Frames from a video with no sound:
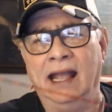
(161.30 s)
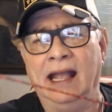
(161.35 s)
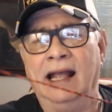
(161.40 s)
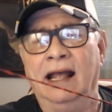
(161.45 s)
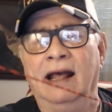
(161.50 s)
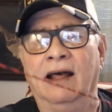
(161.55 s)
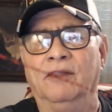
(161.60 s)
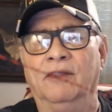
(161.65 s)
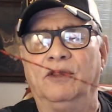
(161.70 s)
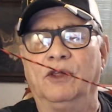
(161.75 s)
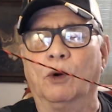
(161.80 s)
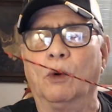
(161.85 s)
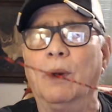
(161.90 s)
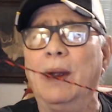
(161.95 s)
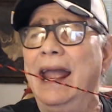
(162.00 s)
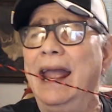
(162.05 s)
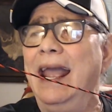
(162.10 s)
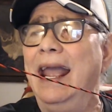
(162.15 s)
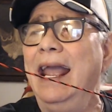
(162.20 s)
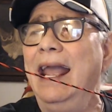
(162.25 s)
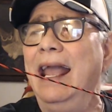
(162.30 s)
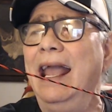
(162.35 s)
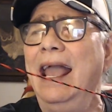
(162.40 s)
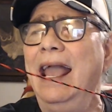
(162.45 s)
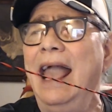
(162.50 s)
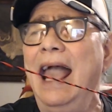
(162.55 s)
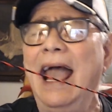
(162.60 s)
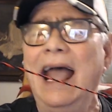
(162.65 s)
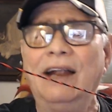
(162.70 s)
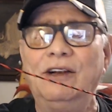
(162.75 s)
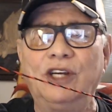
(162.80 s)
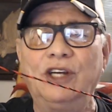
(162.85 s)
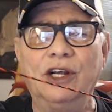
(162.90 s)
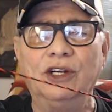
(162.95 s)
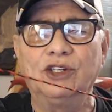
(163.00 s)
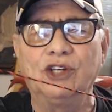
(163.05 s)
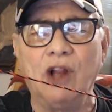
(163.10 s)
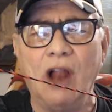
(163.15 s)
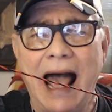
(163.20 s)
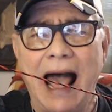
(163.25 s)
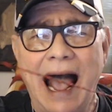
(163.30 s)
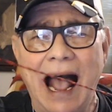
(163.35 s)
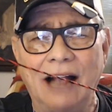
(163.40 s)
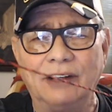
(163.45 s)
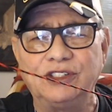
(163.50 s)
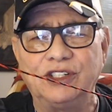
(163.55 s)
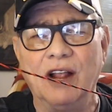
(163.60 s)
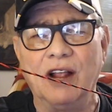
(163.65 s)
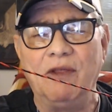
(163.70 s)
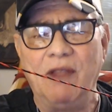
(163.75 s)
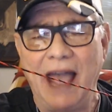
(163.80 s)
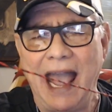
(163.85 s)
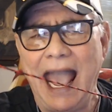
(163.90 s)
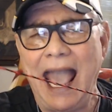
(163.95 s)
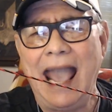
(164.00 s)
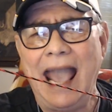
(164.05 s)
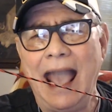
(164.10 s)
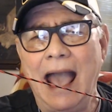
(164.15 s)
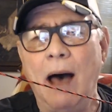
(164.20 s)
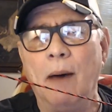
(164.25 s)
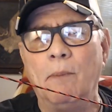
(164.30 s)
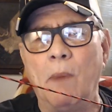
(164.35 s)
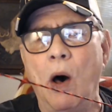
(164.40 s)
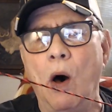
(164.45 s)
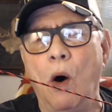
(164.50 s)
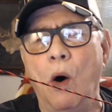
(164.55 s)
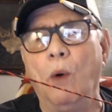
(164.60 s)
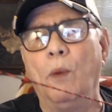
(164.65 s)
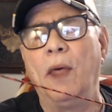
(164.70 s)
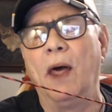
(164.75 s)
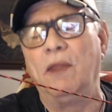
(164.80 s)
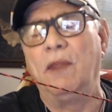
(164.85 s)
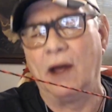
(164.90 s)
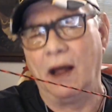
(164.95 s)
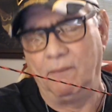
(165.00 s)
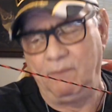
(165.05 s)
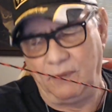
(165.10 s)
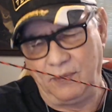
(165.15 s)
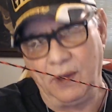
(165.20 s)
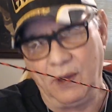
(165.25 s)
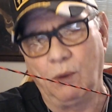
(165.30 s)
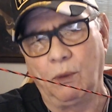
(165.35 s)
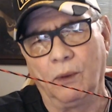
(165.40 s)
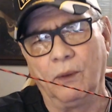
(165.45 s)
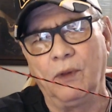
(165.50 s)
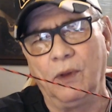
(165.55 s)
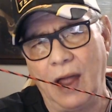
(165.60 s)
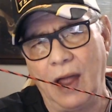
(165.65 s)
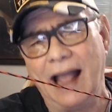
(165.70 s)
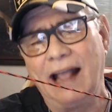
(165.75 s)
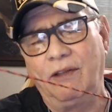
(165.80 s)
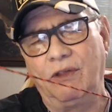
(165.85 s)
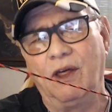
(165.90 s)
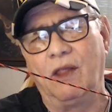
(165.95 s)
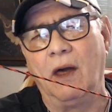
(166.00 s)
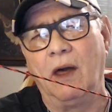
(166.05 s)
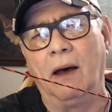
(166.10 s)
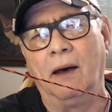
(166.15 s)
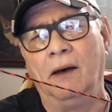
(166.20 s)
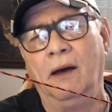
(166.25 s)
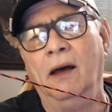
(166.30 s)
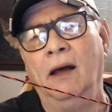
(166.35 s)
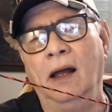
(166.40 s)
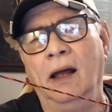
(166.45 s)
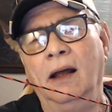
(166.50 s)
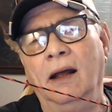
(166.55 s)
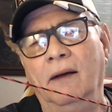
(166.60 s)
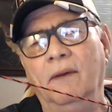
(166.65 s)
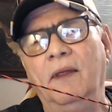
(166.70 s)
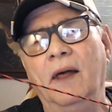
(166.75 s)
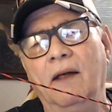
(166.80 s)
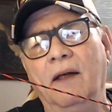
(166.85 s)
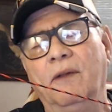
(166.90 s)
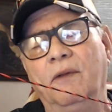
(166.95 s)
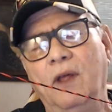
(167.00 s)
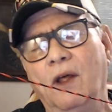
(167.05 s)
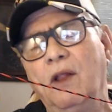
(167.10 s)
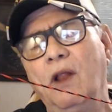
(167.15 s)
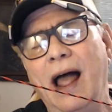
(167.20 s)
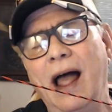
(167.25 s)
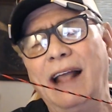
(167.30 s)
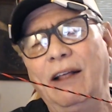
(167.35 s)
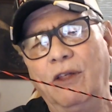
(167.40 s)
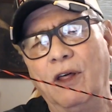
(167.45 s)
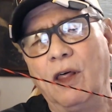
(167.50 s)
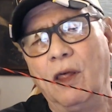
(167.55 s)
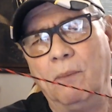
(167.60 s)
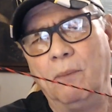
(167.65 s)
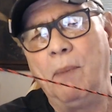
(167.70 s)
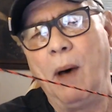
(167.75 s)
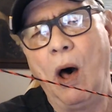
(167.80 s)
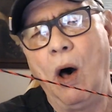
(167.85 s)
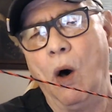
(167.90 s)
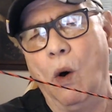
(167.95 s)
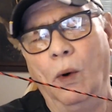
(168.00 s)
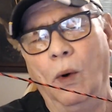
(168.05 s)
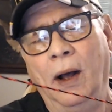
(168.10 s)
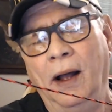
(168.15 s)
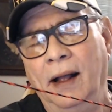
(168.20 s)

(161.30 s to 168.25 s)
3 inches less than the AMO, the length of the bow.